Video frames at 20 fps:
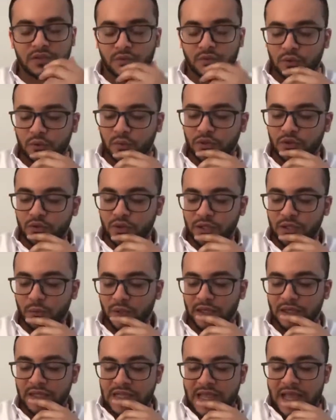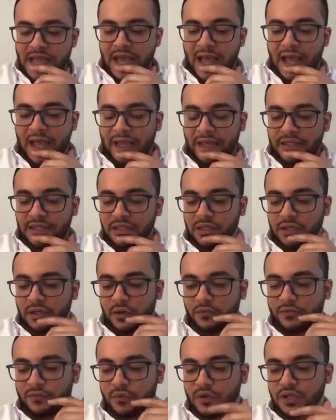went really well. And
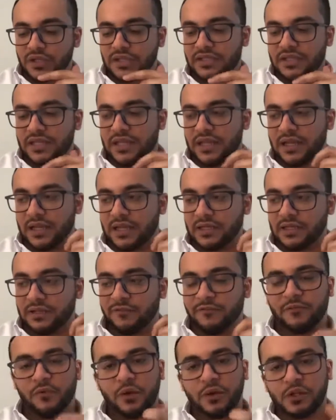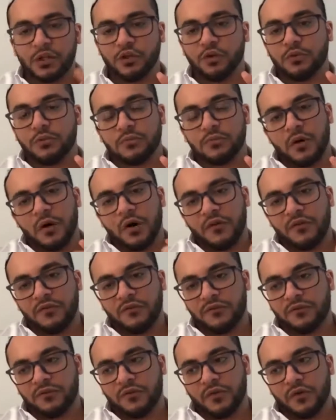of course, the volume
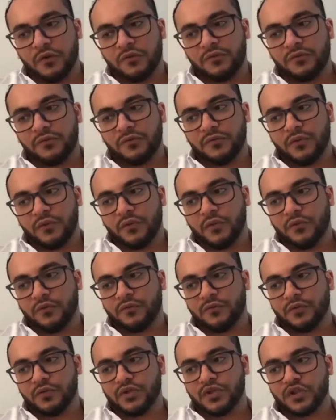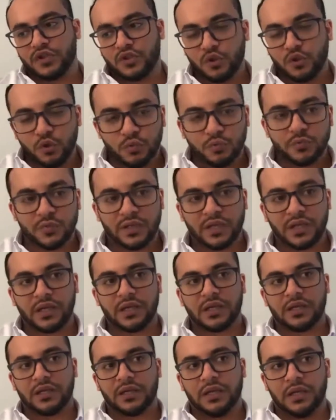of
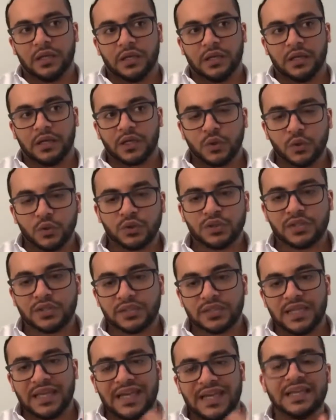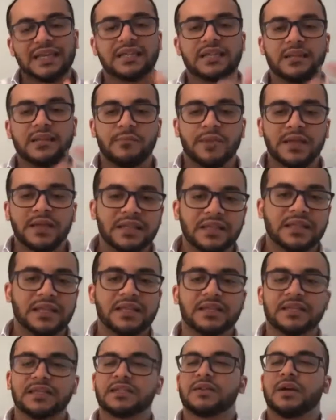consuming goods in the Middle
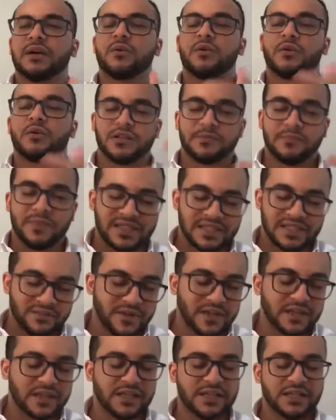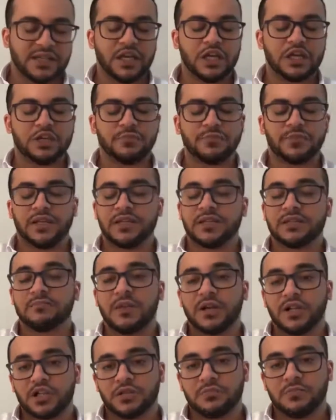East, or specifically in Egypt, is
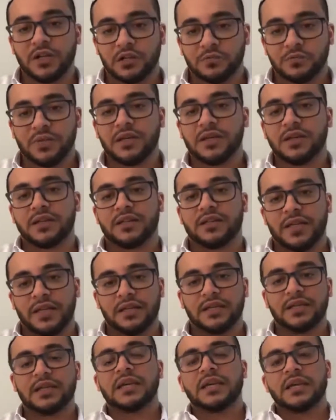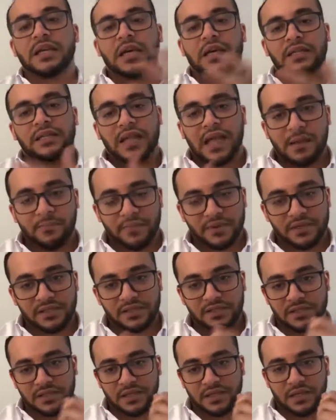much bigger than it
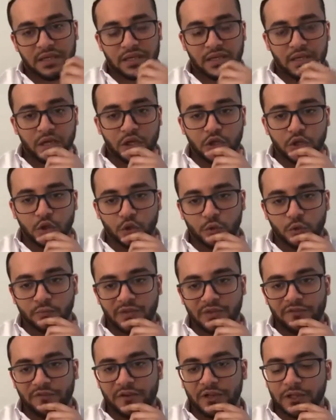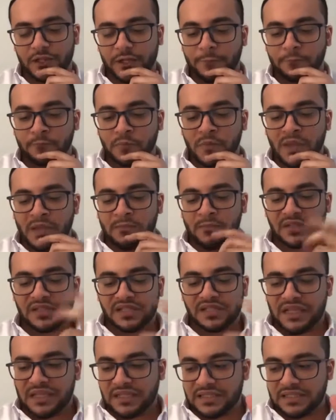happens in Europe, definitely.
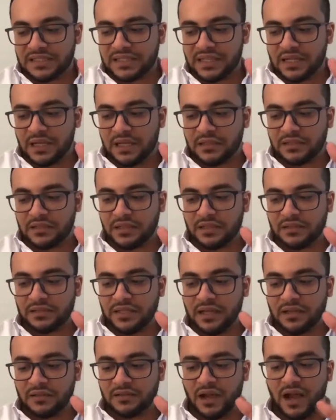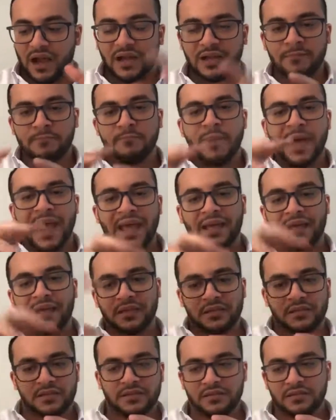Besides, the
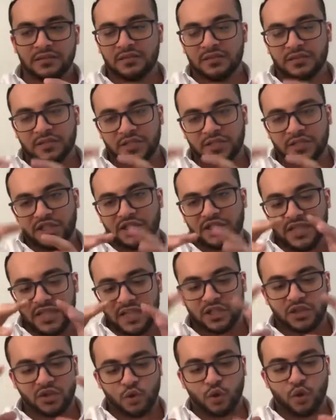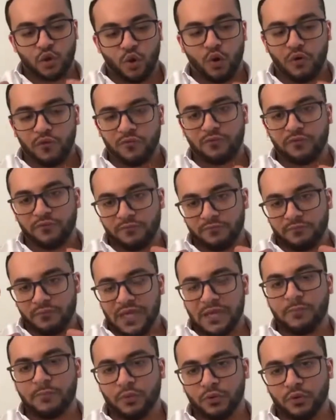unbanked sector of
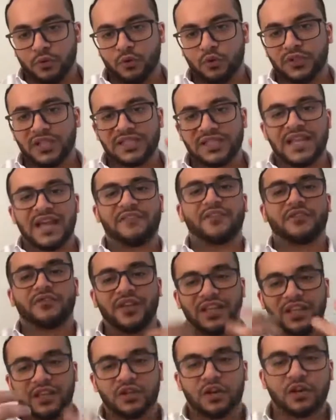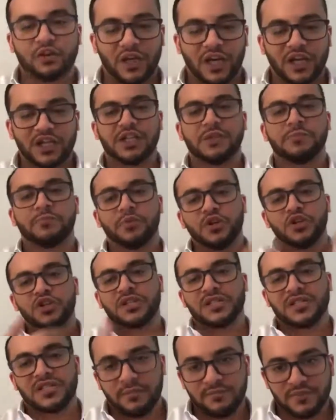people who doesn't have a credit card to actually
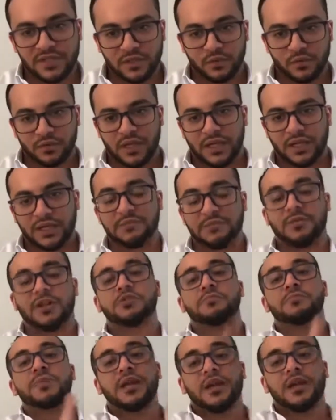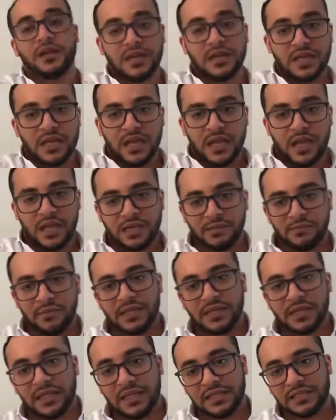purchase something online is much bigger in the
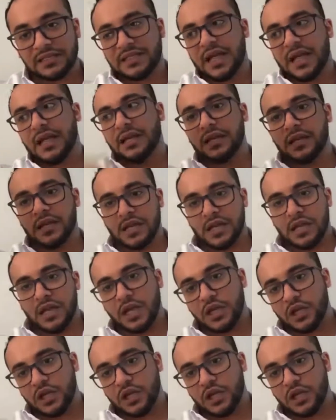Middle East than in